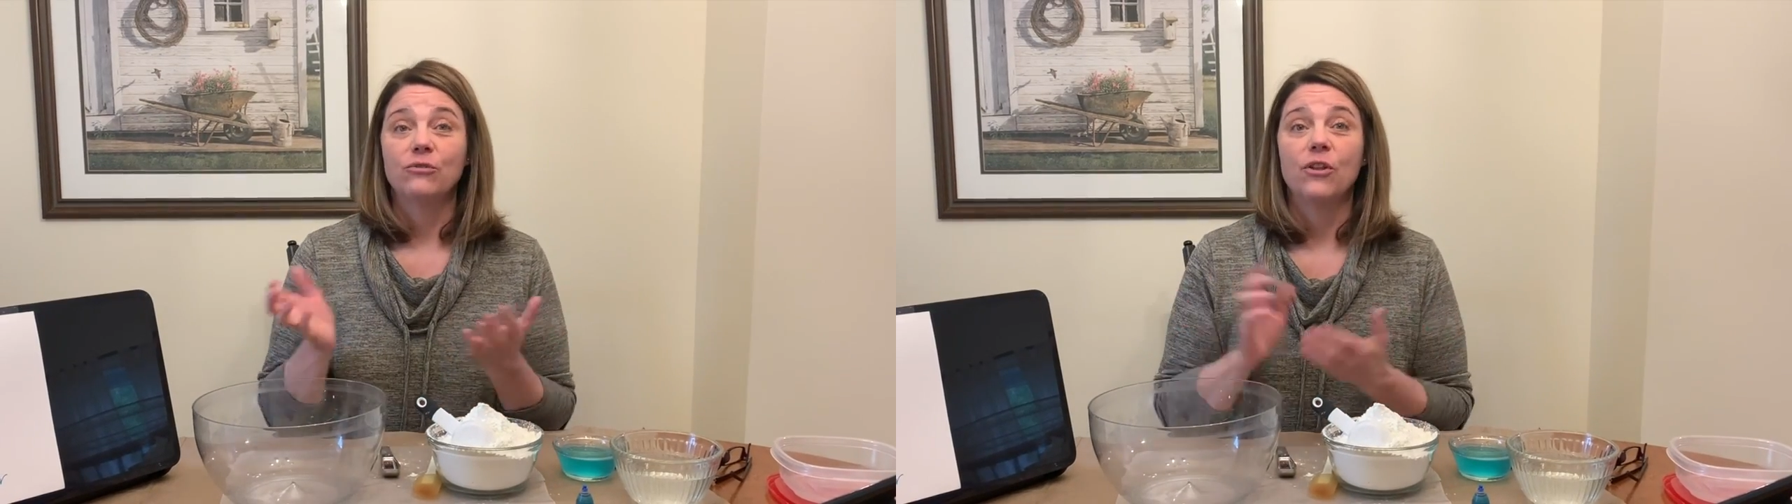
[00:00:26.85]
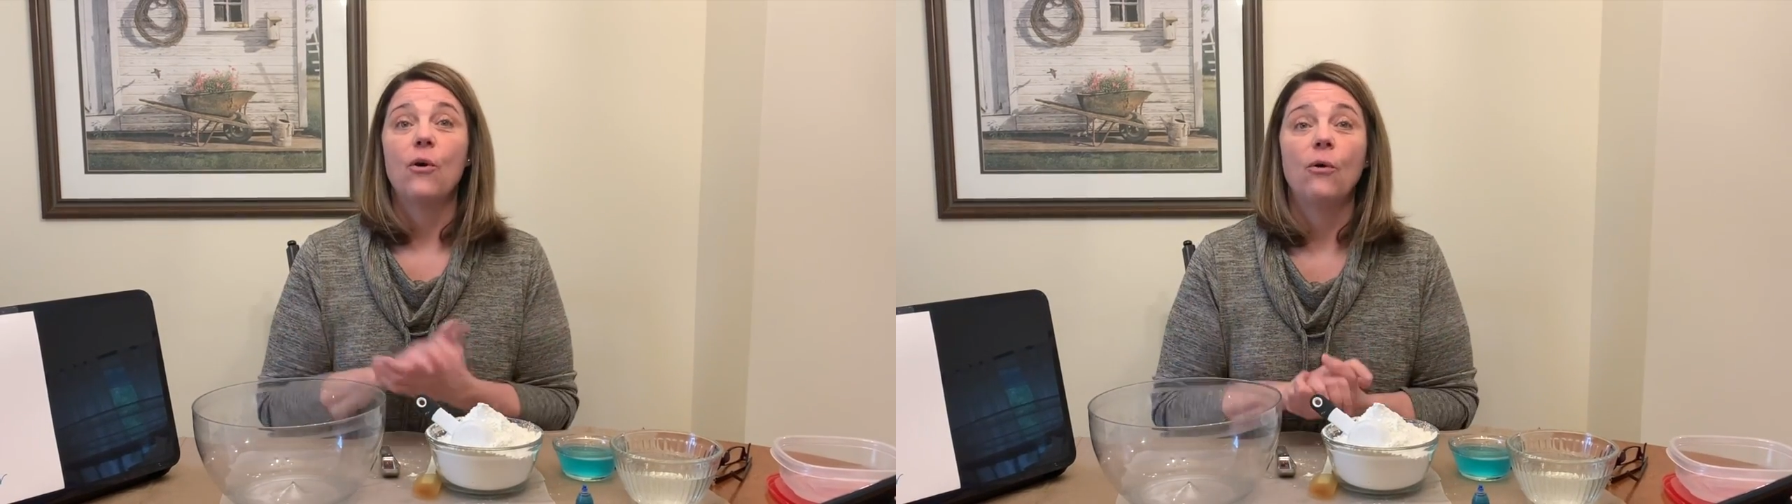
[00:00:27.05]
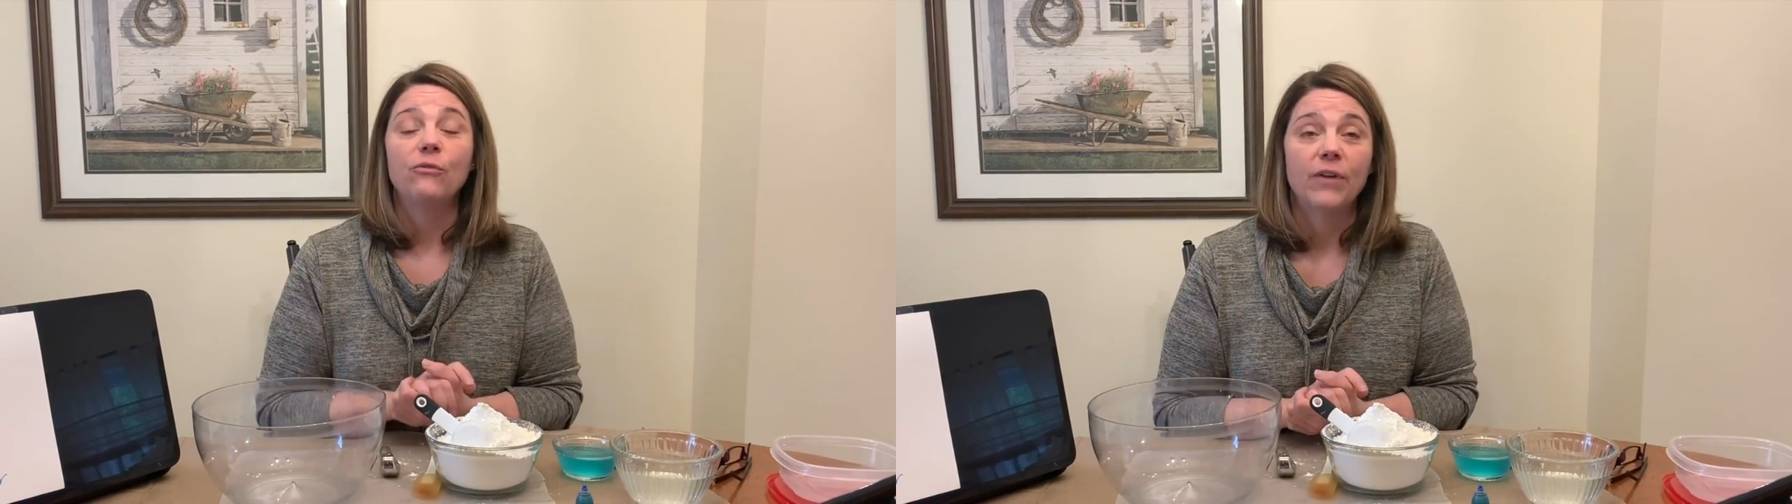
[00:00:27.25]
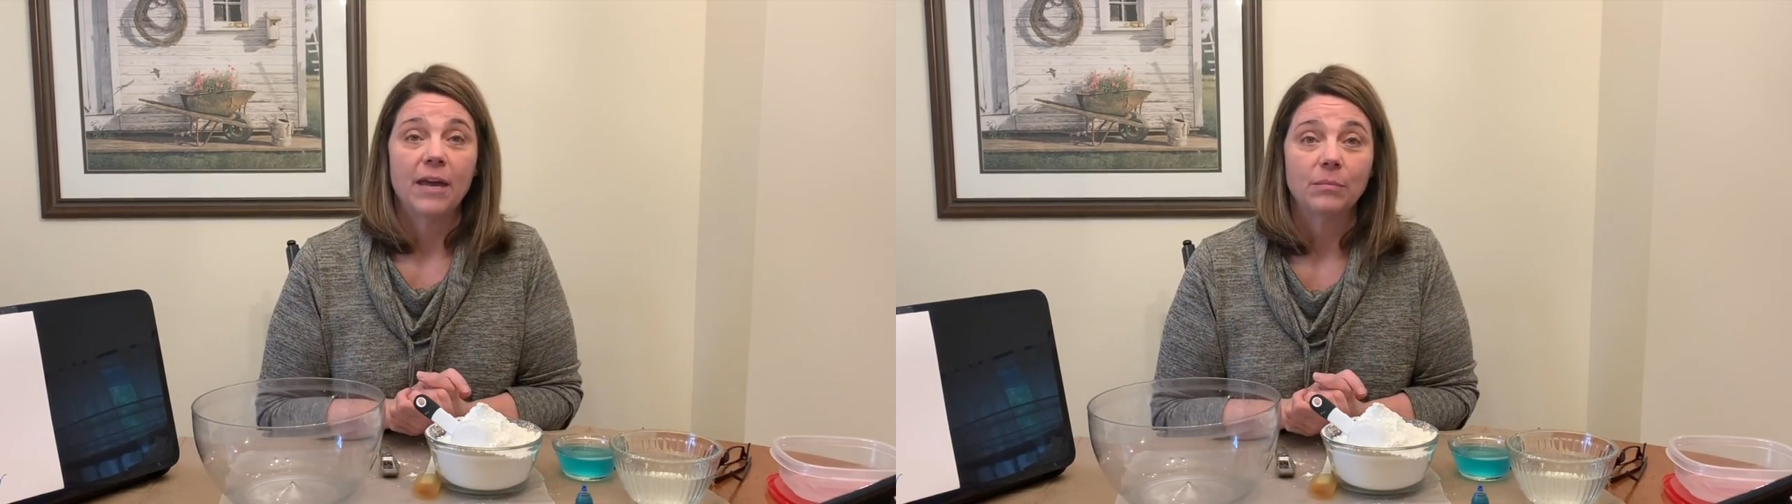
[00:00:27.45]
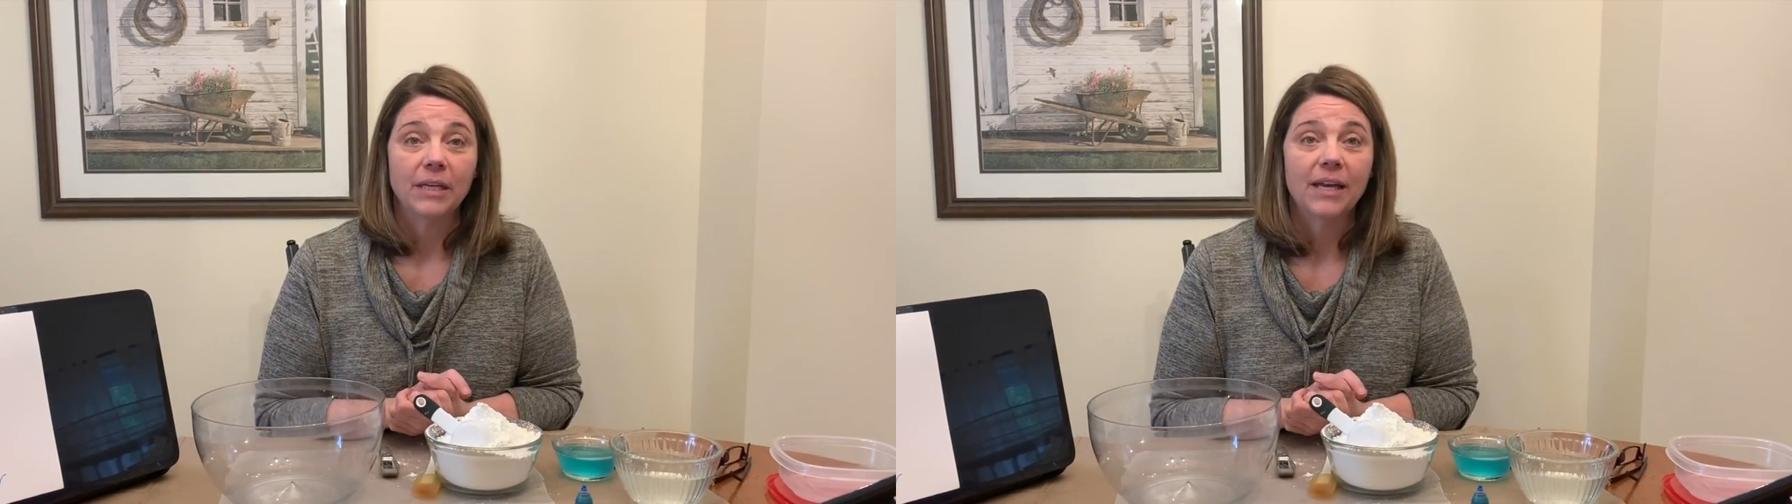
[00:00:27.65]
for the whole
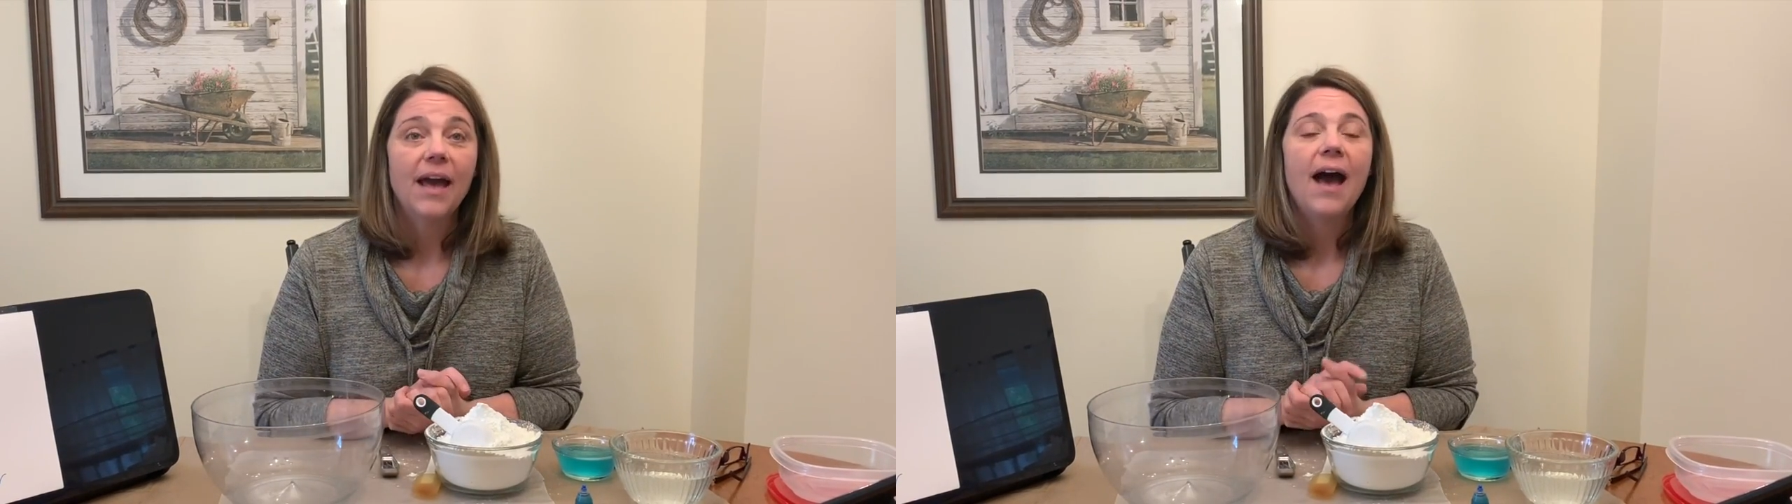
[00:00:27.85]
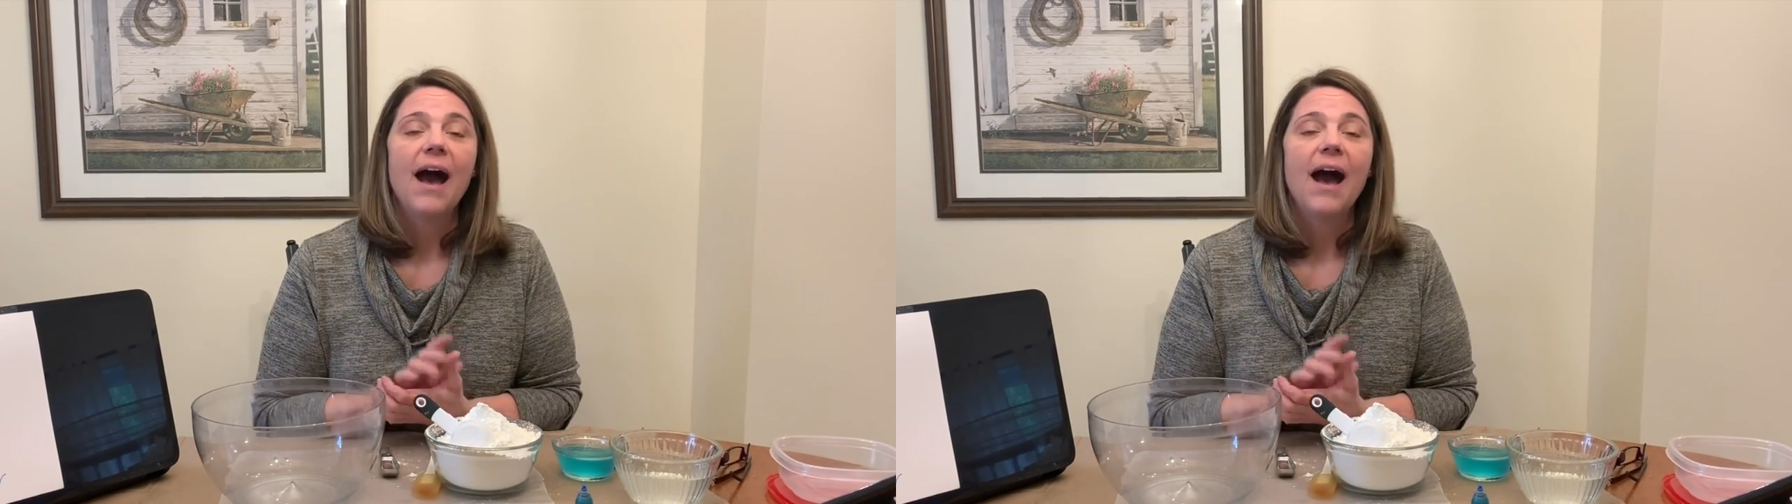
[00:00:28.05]
family.